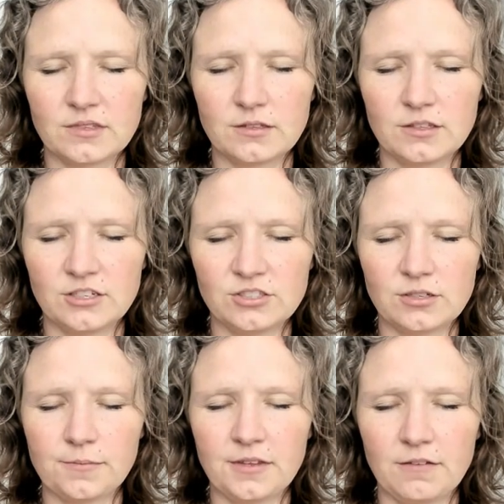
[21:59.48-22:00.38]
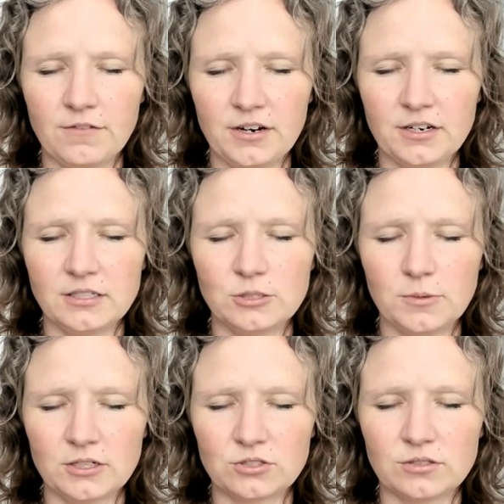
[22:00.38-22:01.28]
There's something very
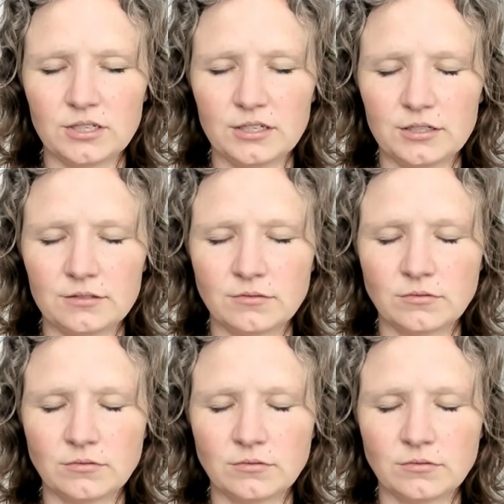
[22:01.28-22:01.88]
special here